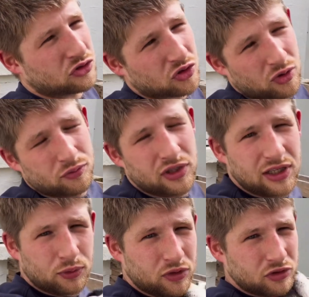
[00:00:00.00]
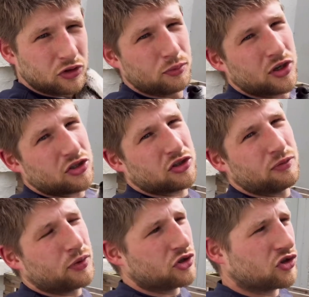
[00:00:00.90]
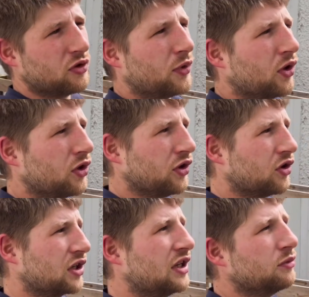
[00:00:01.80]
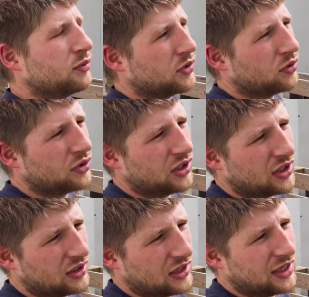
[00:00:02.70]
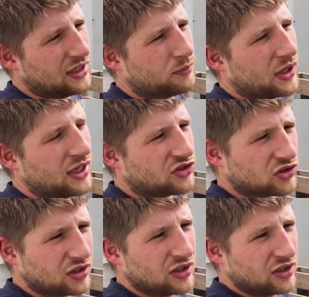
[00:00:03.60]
Storm really won't do much to push them on or keep them going at any pace.